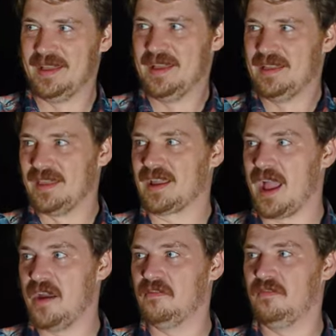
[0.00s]
Like I have
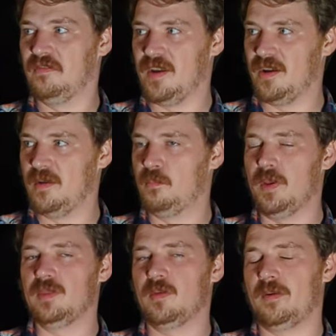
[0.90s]
very, but the
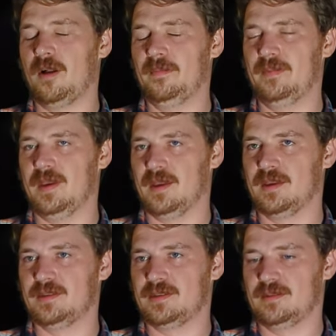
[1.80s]
problem being is,
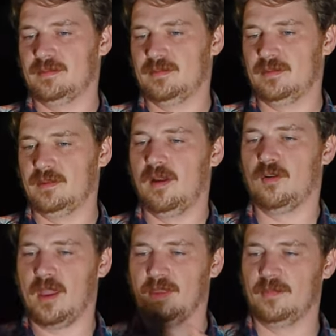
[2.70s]
okay,
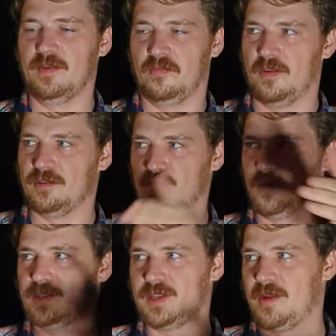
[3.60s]
let me finish one
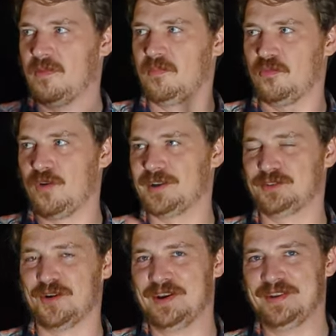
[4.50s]
statement before I start in on the